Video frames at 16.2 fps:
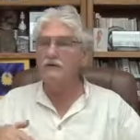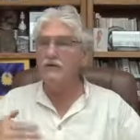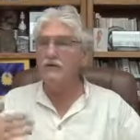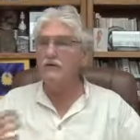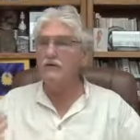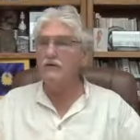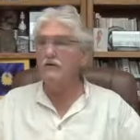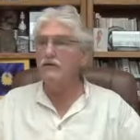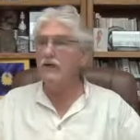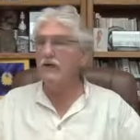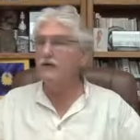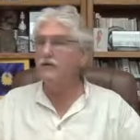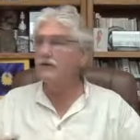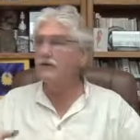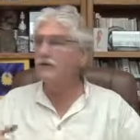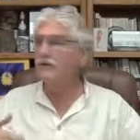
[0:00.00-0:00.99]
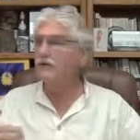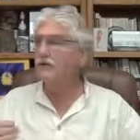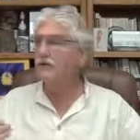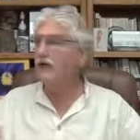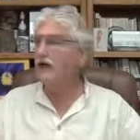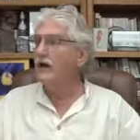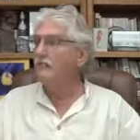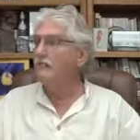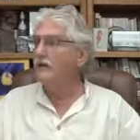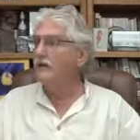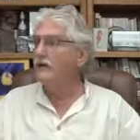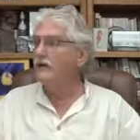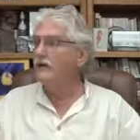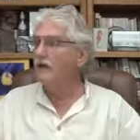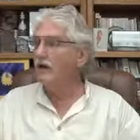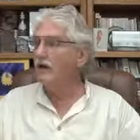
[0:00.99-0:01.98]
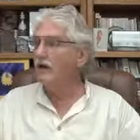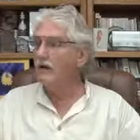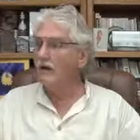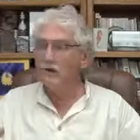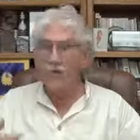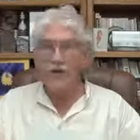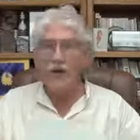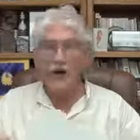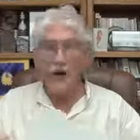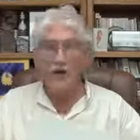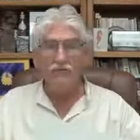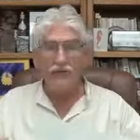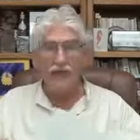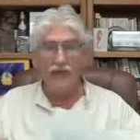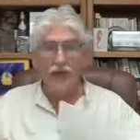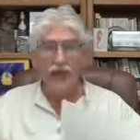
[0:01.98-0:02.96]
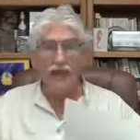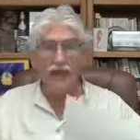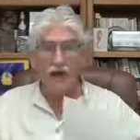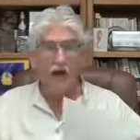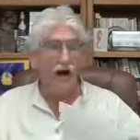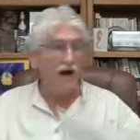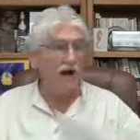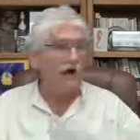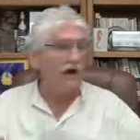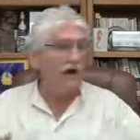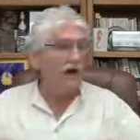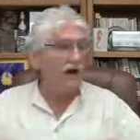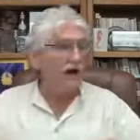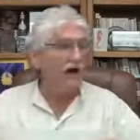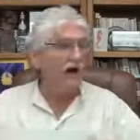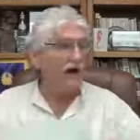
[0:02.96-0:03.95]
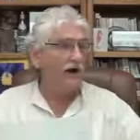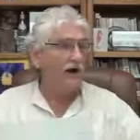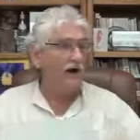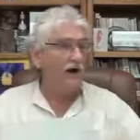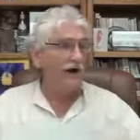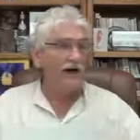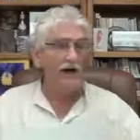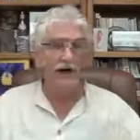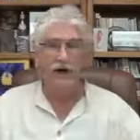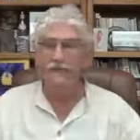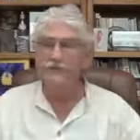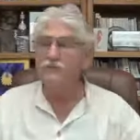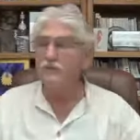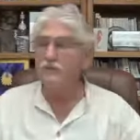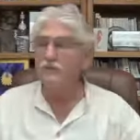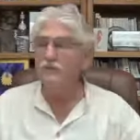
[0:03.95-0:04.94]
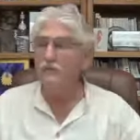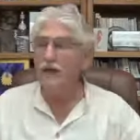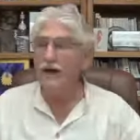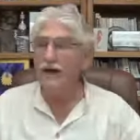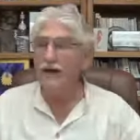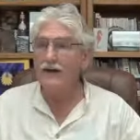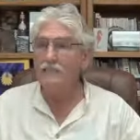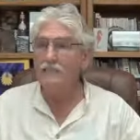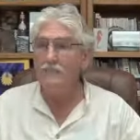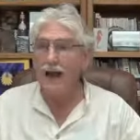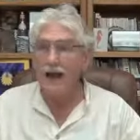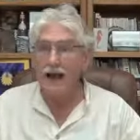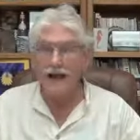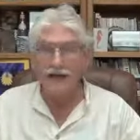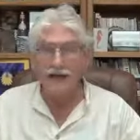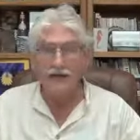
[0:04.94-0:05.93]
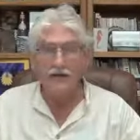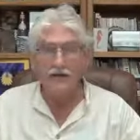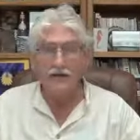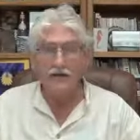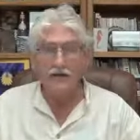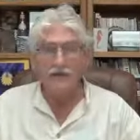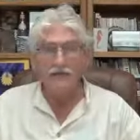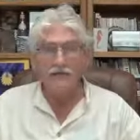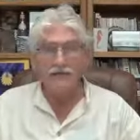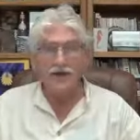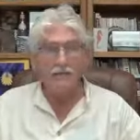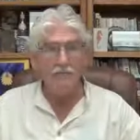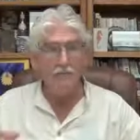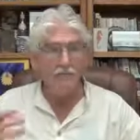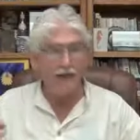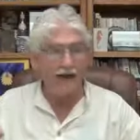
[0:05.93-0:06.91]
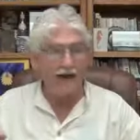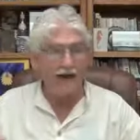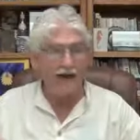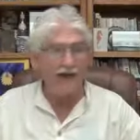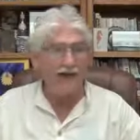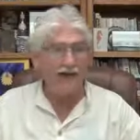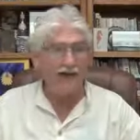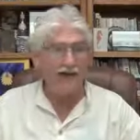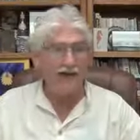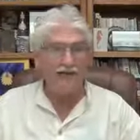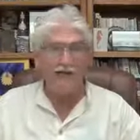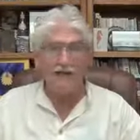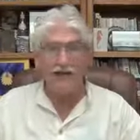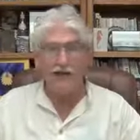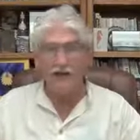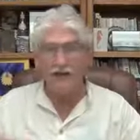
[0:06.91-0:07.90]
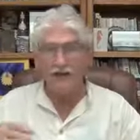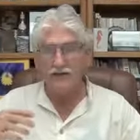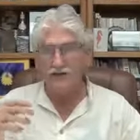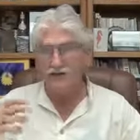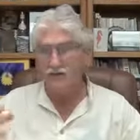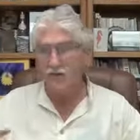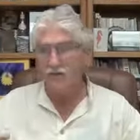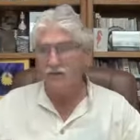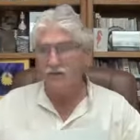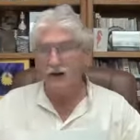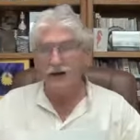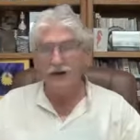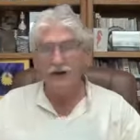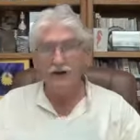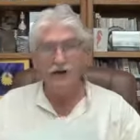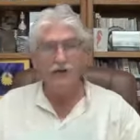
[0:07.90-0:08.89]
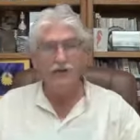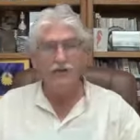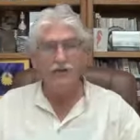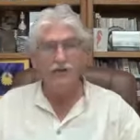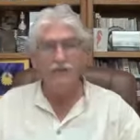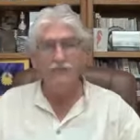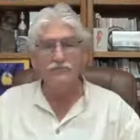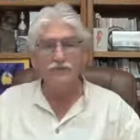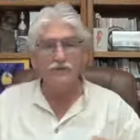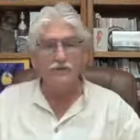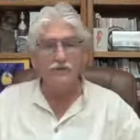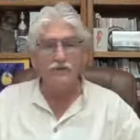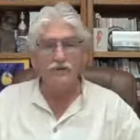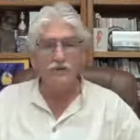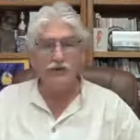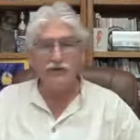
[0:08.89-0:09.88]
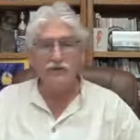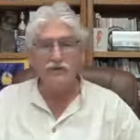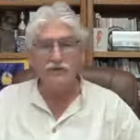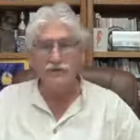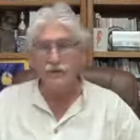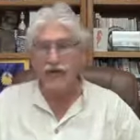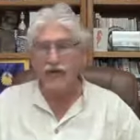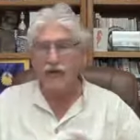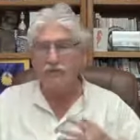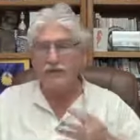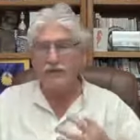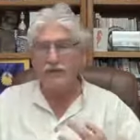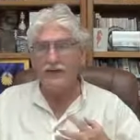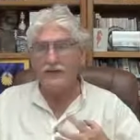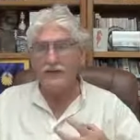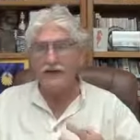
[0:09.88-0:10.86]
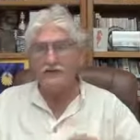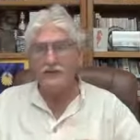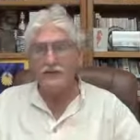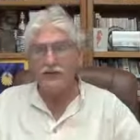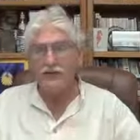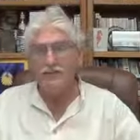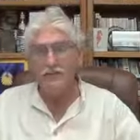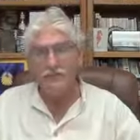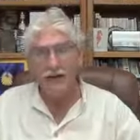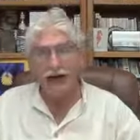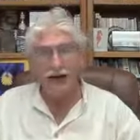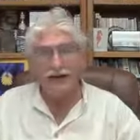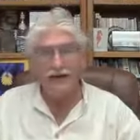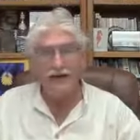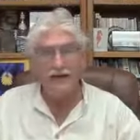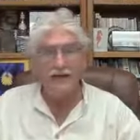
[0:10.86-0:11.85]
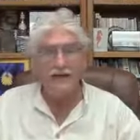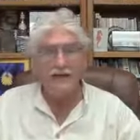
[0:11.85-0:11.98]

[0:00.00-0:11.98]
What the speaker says: Be here now. Be here now. Be here now. We have to gain our spirituality back. That mind has taken us so far down the tubes of creation. We have to get ourselves back.